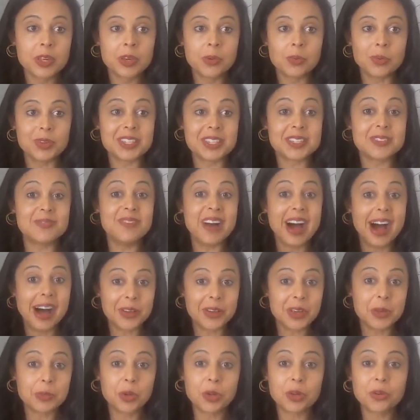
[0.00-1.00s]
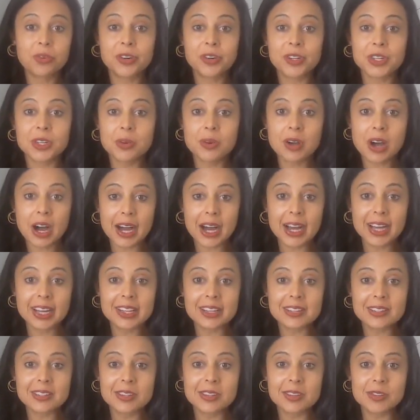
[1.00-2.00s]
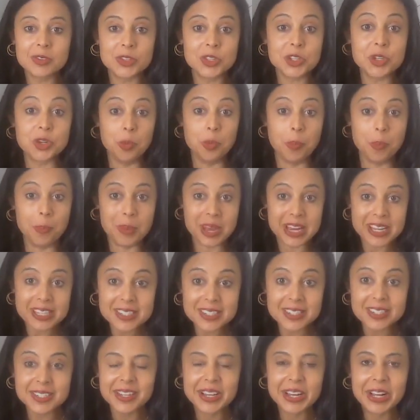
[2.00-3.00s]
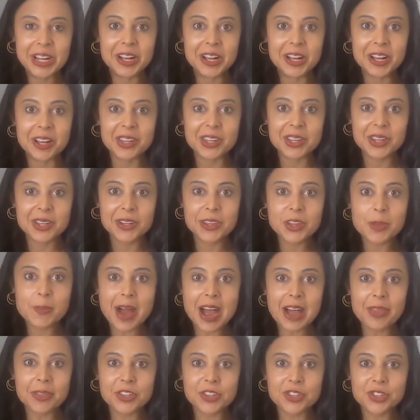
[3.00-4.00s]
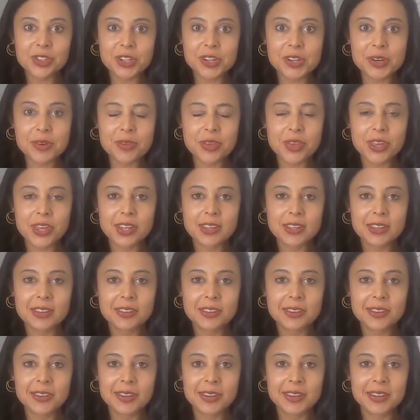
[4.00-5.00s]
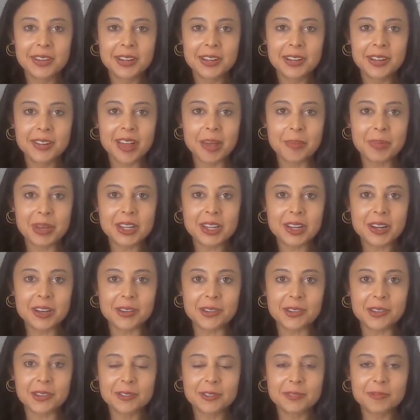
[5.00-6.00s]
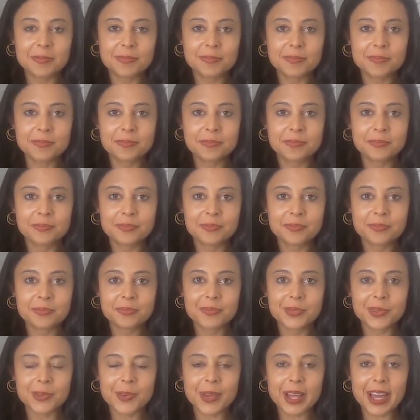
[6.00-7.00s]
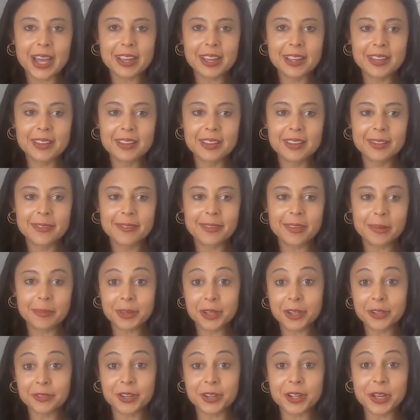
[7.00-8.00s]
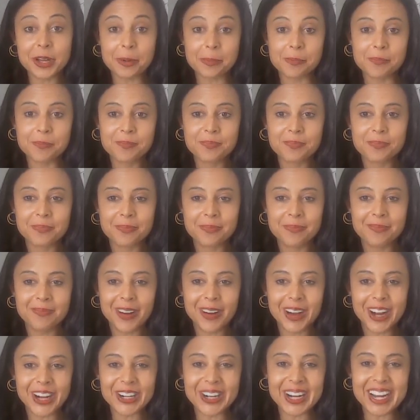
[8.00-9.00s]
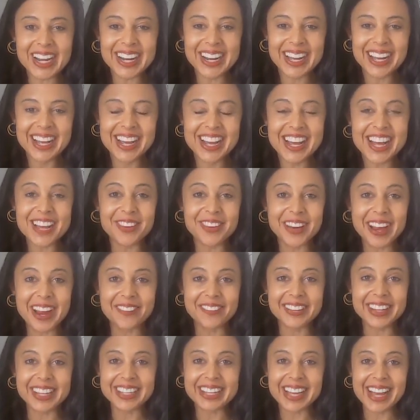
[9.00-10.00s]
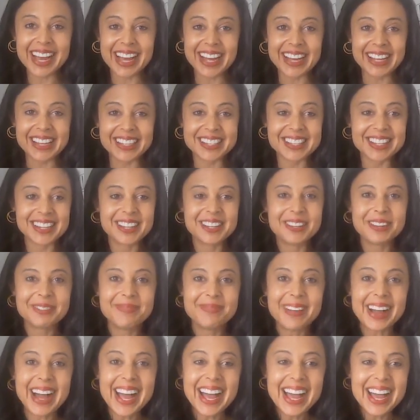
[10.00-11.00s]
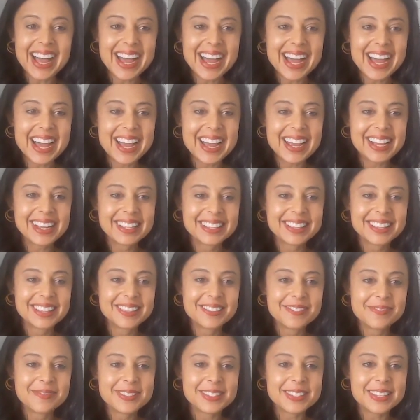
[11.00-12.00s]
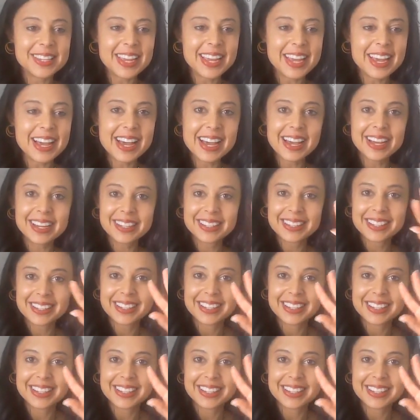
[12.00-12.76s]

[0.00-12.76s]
Was this valuable for you guys? Do you miss the good, the bad, and the truth? Let me know. Okay. I'm here for you. All right. Have a great weekend. Bye. See ya.